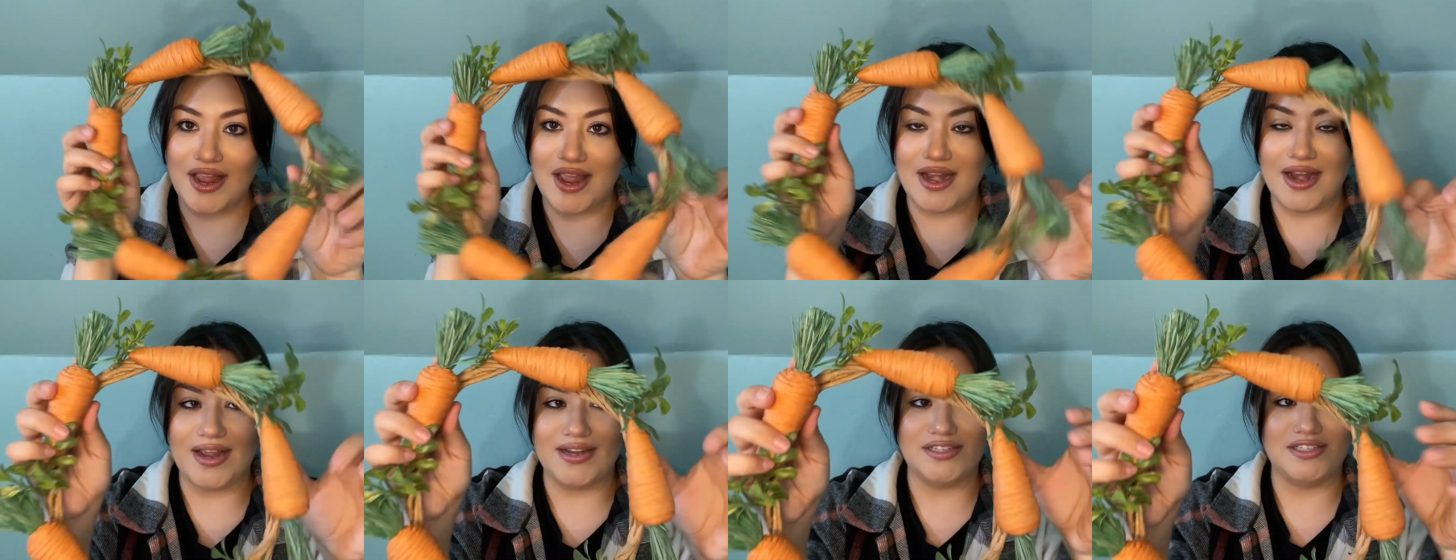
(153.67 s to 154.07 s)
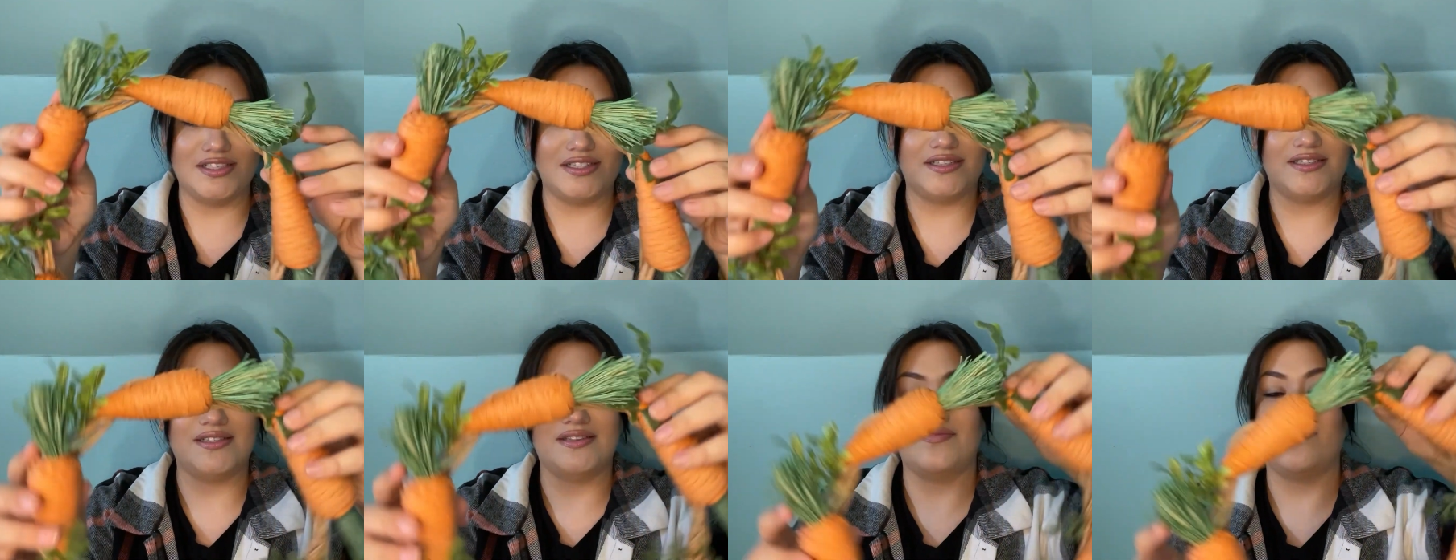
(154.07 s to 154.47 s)
and I
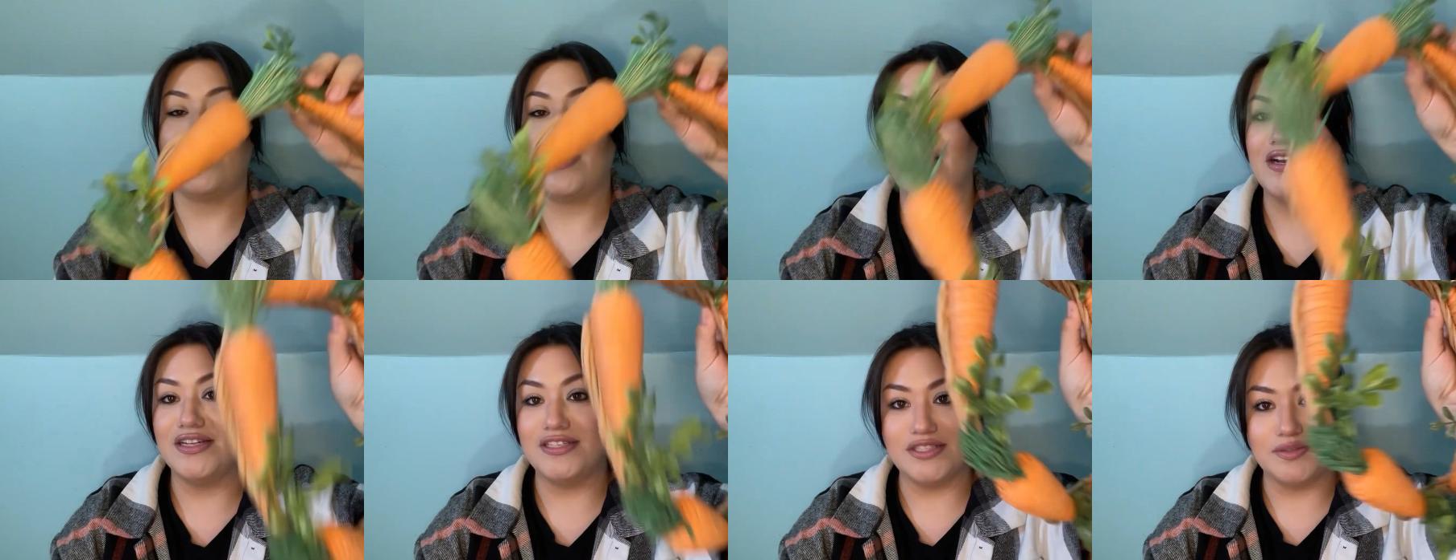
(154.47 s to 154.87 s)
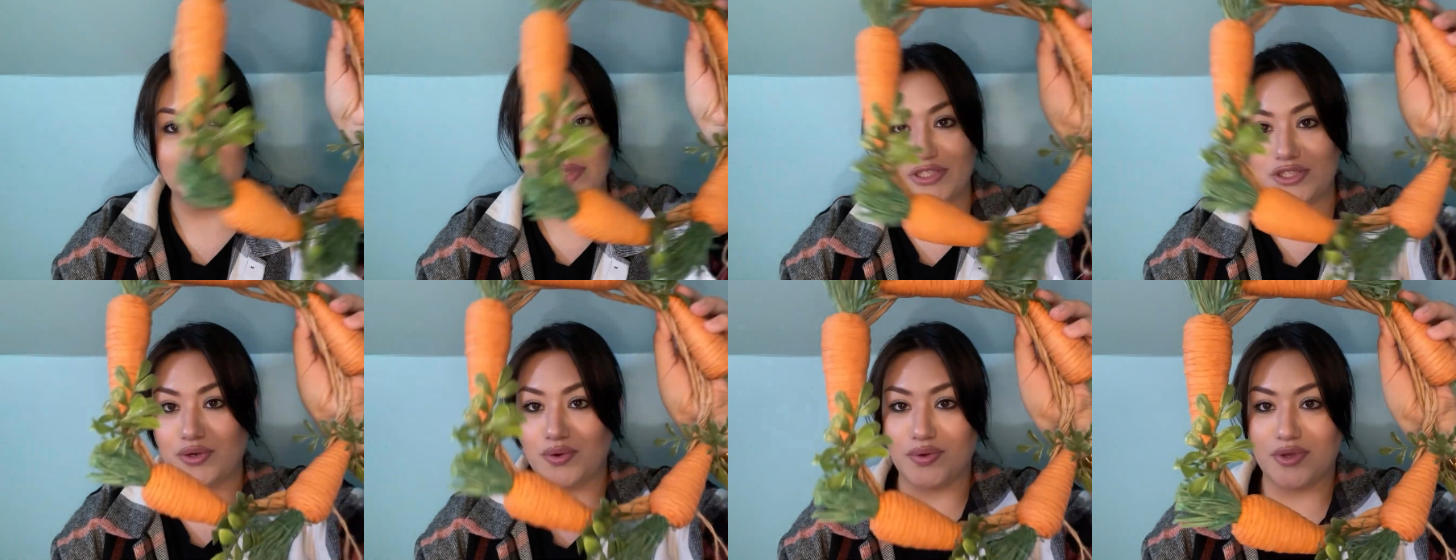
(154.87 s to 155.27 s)
just find it to be
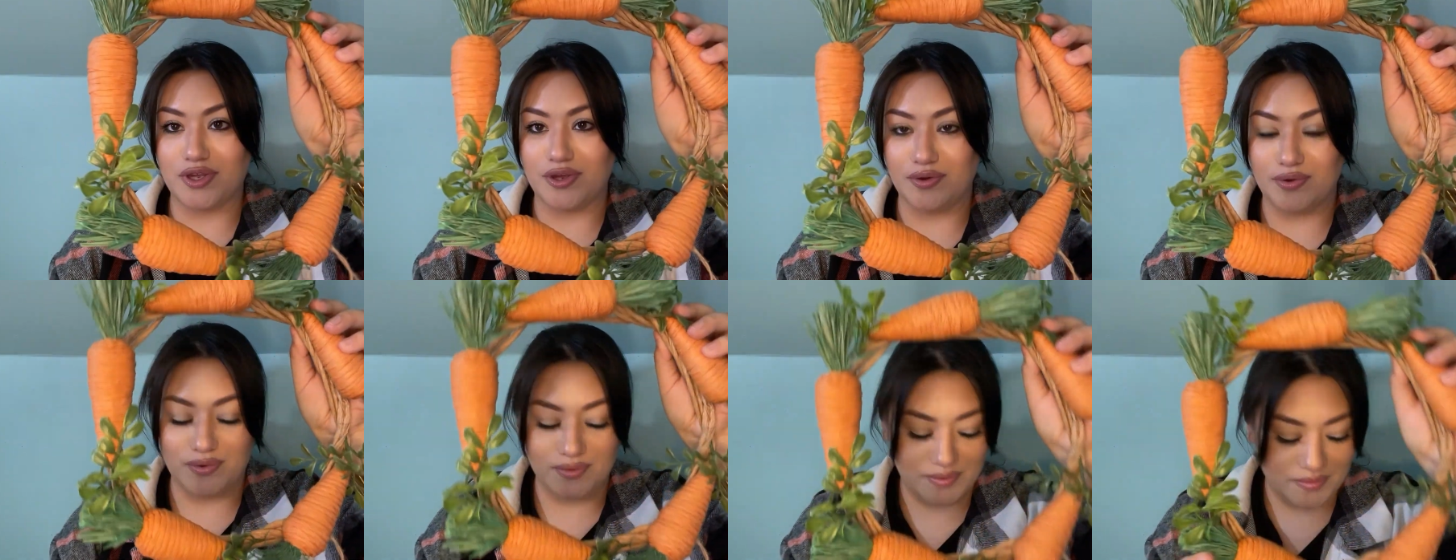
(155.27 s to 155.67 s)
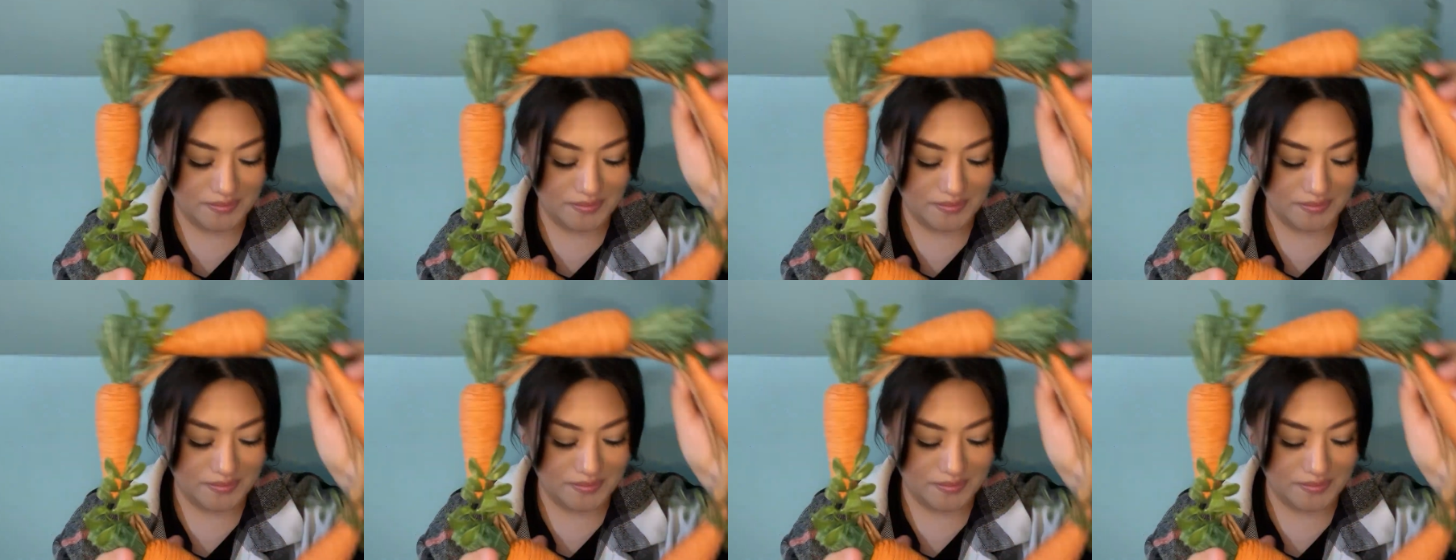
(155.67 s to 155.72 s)
so cute.